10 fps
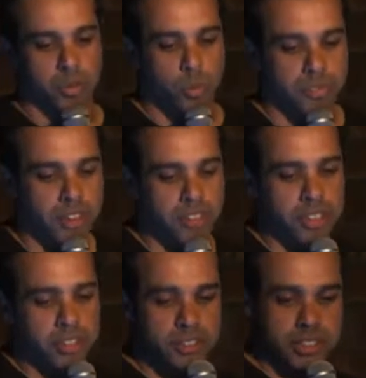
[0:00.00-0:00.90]
We found
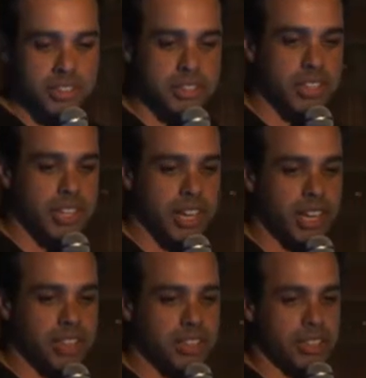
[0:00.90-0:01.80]
that using a
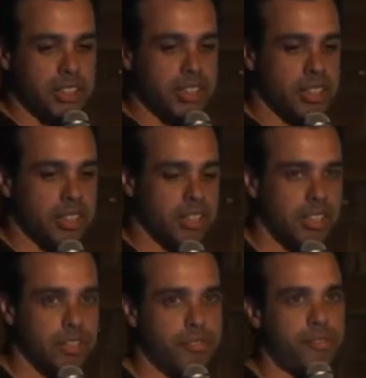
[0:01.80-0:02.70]
CDN
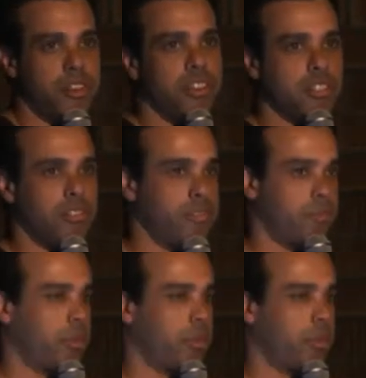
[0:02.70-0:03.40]
in the front of